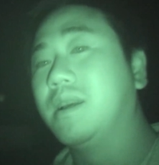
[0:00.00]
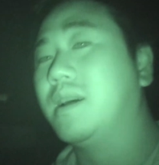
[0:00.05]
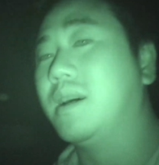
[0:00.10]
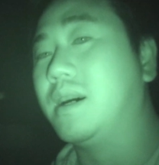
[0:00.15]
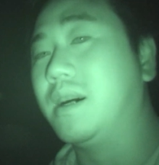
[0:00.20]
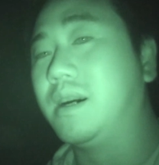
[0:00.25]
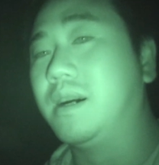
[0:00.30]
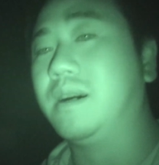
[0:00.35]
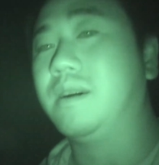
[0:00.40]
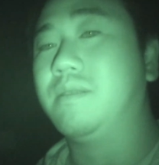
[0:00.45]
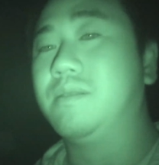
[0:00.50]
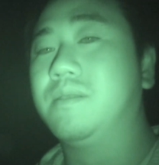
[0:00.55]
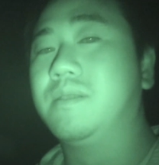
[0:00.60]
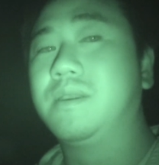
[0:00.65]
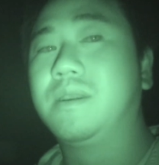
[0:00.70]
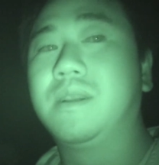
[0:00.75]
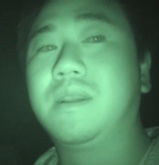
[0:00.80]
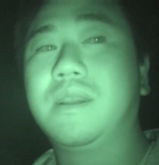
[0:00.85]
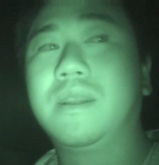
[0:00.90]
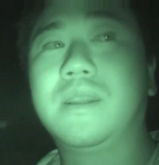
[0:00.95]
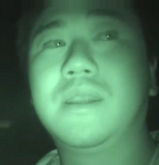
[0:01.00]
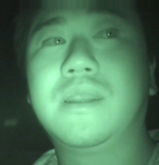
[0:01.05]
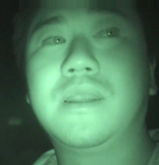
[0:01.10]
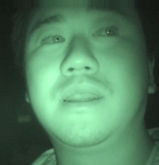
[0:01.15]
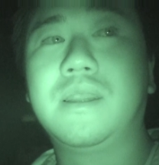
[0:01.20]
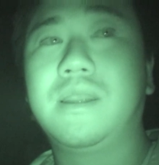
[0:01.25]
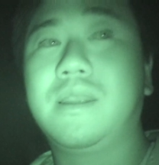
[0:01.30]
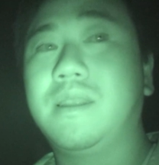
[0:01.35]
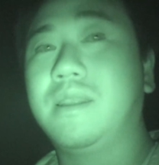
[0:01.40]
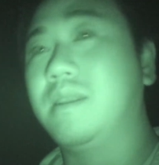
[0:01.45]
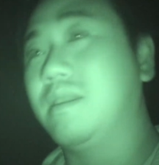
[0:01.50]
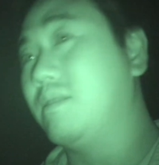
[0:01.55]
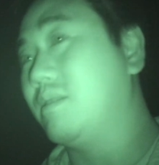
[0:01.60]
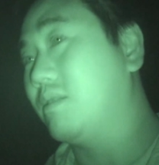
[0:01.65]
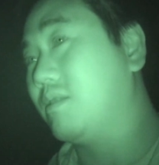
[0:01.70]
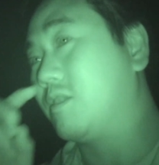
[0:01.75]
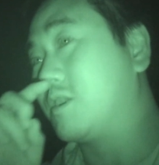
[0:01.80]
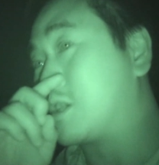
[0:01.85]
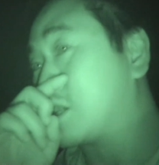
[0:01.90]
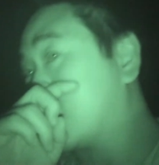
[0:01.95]
um,
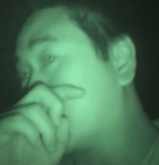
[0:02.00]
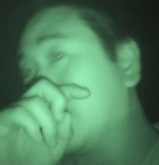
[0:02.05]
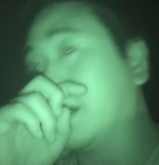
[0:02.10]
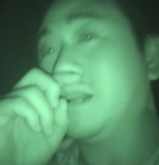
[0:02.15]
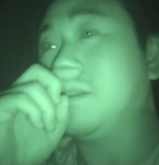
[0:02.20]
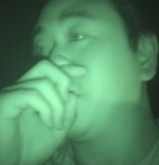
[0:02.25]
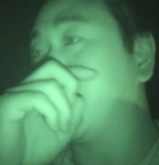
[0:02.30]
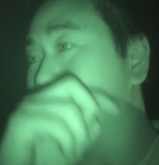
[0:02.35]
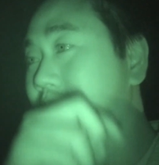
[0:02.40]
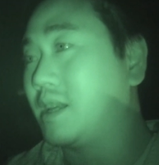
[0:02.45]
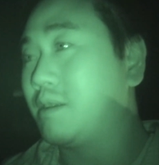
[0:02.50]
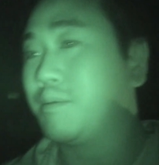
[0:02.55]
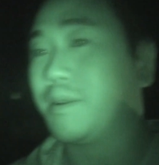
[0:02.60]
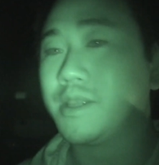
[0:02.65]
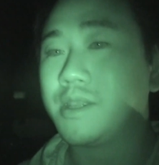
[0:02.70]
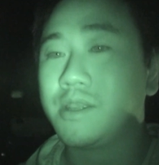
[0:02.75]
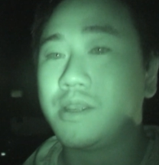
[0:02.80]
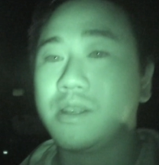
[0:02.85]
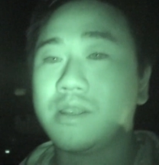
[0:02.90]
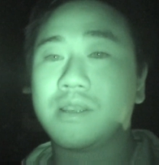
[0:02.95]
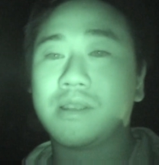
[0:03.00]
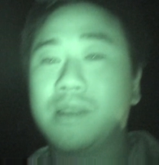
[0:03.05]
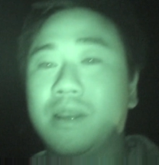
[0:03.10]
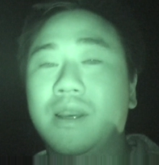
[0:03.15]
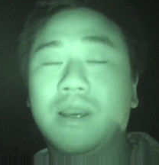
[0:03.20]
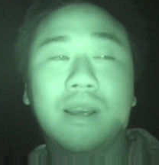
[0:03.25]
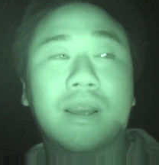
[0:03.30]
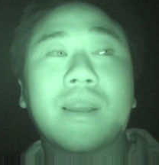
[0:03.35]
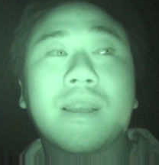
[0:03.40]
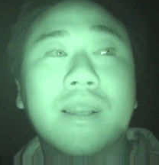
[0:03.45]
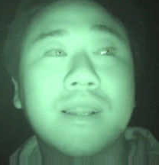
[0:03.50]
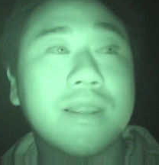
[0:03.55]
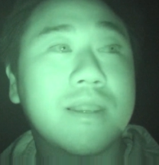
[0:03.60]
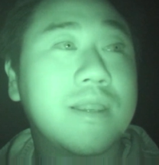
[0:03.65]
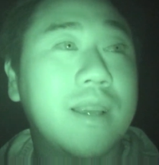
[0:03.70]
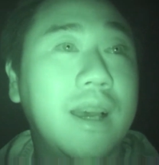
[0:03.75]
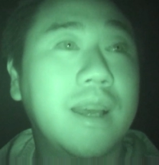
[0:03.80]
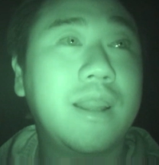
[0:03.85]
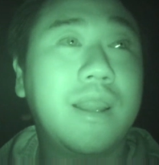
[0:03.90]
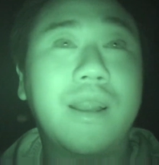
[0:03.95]
which is good because that means she's uh,
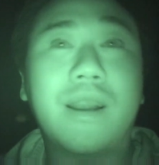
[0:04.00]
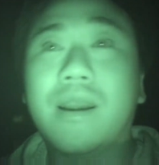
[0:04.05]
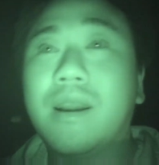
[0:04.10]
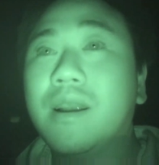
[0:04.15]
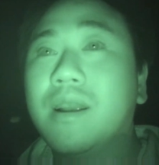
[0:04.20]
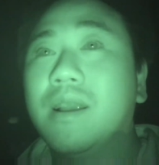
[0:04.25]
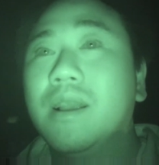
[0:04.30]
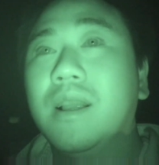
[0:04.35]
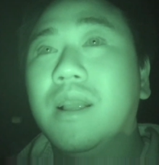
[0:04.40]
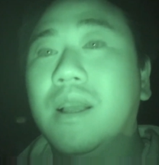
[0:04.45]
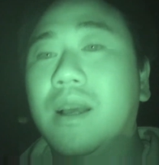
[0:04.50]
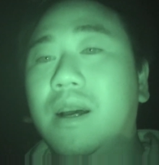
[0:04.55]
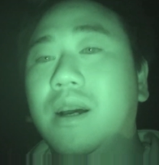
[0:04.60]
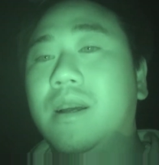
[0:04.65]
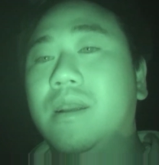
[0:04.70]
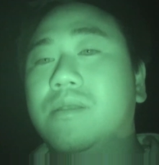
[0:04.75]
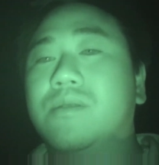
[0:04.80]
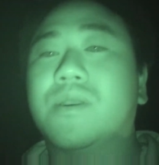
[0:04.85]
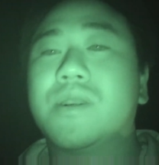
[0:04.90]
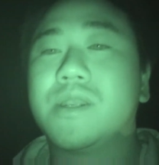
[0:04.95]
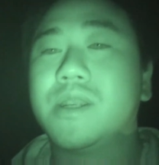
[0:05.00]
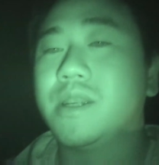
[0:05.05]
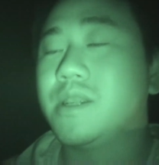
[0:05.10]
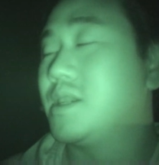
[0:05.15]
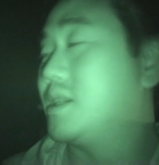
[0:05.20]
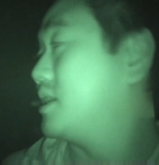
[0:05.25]
inside there. Uh, unfortunately, she